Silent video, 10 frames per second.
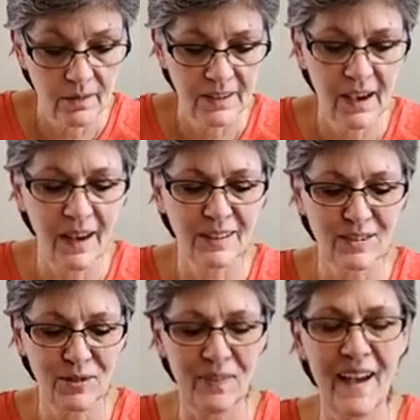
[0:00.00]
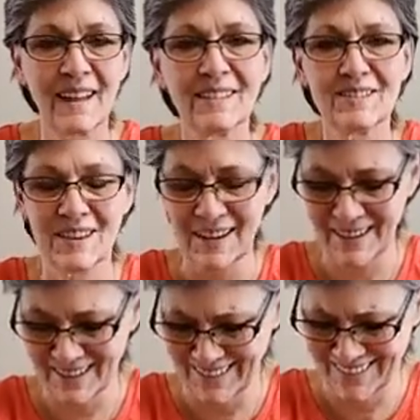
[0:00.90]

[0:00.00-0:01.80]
Yes, fancy.